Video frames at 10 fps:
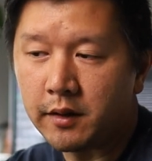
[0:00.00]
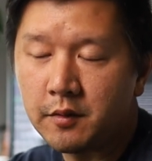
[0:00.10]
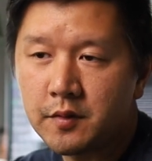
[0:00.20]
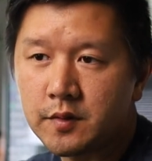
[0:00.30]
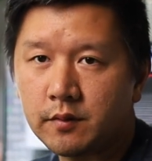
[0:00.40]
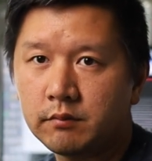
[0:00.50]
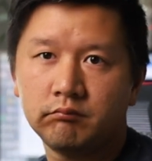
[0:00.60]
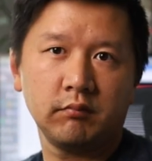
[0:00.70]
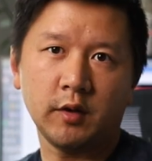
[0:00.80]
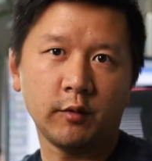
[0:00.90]
used, so
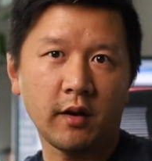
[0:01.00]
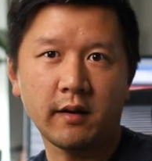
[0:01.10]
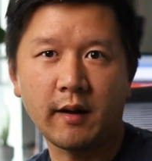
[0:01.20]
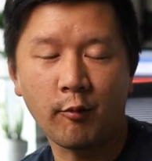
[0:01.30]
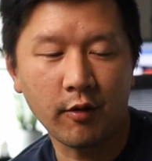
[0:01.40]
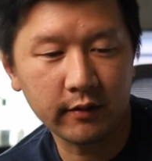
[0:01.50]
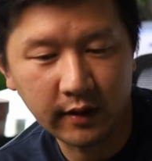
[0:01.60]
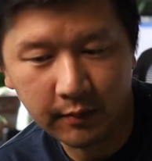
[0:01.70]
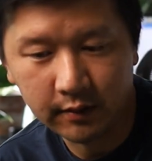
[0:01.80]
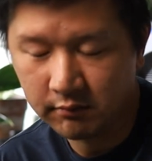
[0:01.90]
you know, none of that
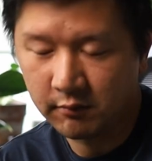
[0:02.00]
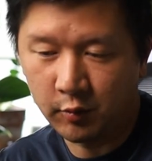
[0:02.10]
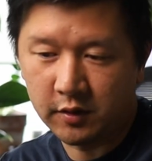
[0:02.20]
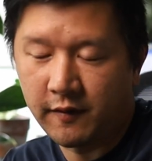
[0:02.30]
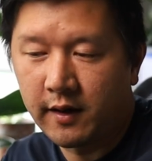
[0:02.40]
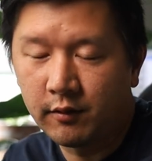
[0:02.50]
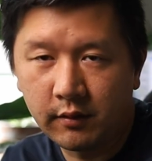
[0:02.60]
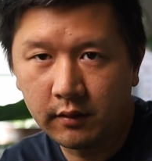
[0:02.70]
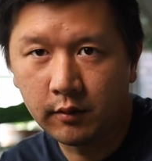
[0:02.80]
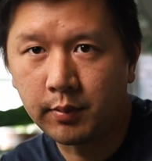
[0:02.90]
warranty, but works fine,
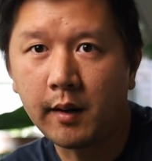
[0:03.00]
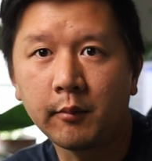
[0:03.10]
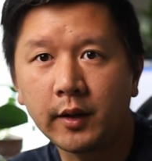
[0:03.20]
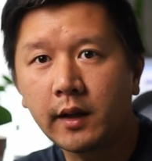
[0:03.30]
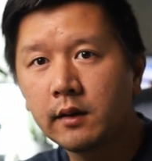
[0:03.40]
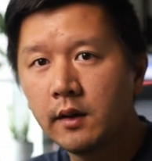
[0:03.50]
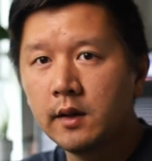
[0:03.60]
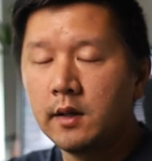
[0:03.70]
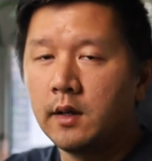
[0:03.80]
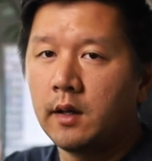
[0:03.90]
no problem with it.
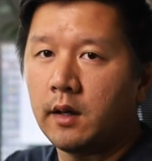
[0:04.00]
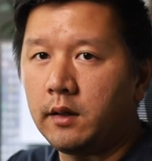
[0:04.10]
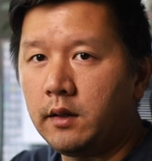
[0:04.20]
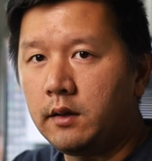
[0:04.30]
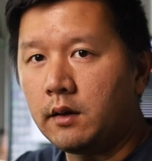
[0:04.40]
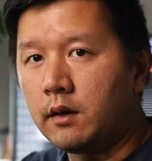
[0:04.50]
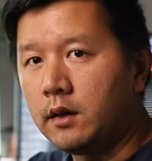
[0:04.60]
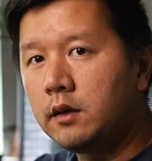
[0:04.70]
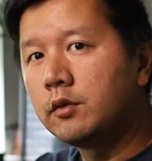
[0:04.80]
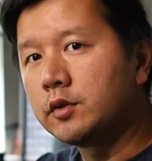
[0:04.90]
The
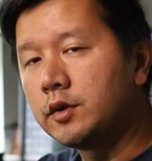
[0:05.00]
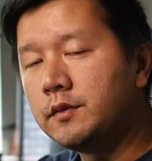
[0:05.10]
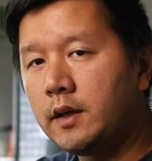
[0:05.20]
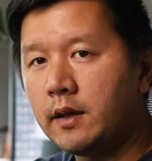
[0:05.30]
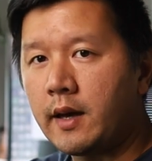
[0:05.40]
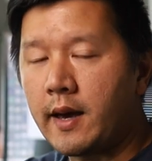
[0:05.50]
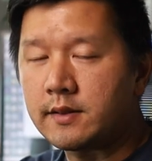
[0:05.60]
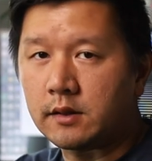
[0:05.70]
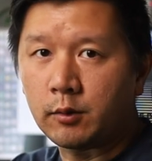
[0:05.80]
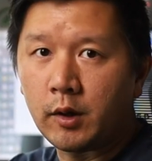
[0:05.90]
ErgoTune here
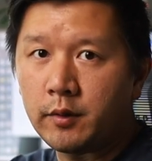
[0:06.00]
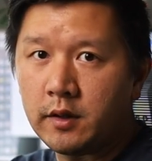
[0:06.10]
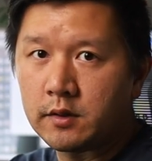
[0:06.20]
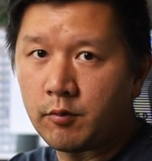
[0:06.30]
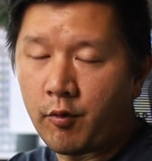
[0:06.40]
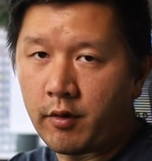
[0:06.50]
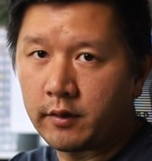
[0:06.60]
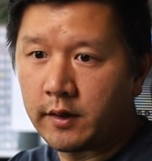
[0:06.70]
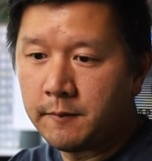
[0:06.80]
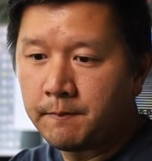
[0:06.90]
has a 12 years
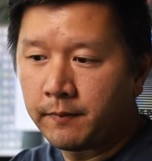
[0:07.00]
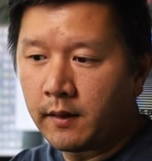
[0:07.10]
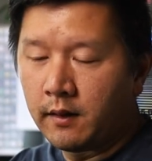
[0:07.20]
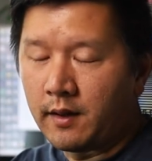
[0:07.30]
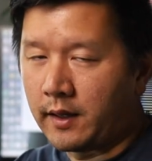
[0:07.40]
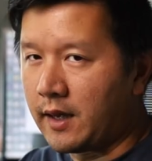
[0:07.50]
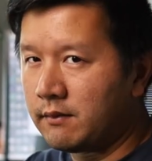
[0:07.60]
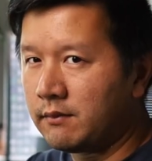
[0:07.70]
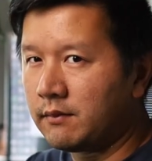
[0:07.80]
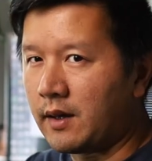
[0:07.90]
warranty. Again,
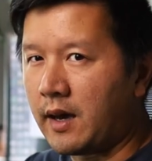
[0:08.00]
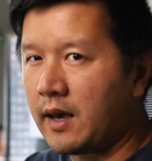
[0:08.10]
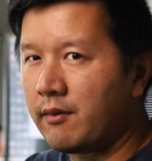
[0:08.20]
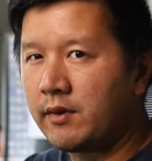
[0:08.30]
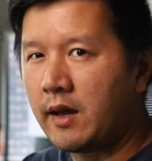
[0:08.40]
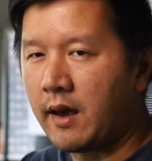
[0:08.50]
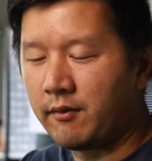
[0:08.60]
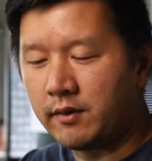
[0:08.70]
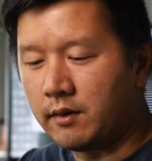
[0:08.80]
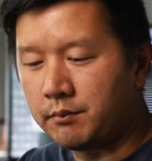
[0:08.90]
I haven't
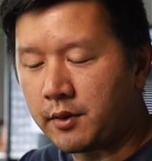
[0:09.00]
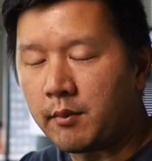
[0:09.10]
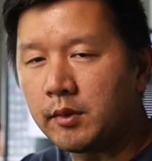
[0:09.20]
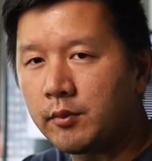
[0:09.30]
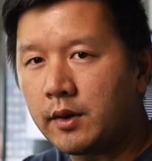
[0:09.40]
had a problem